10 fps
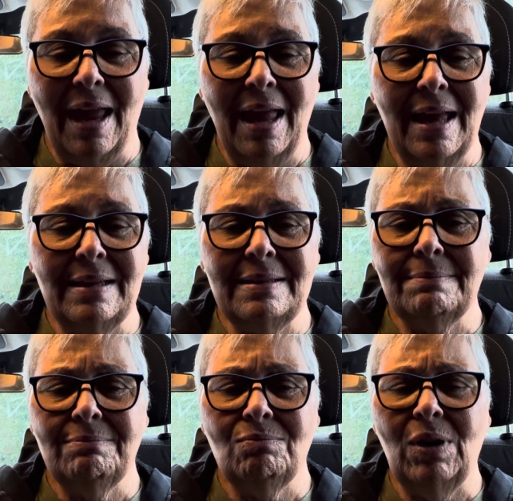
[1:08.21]
And
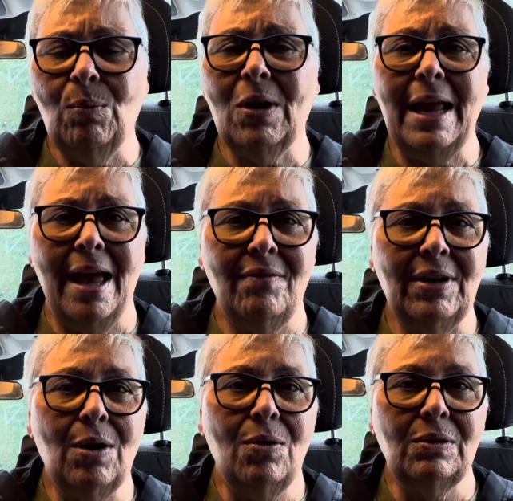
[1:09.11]
we weren't
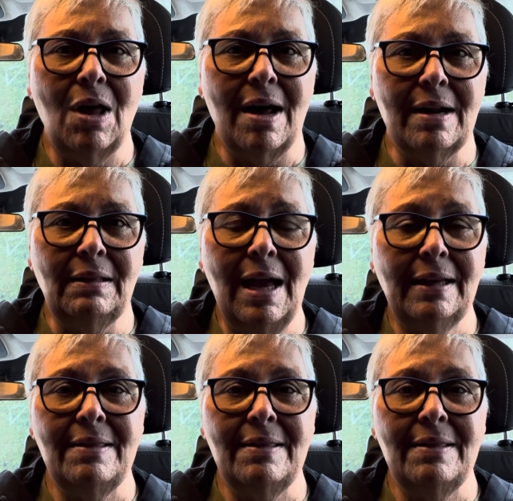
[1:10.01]
having a whole lot of luck.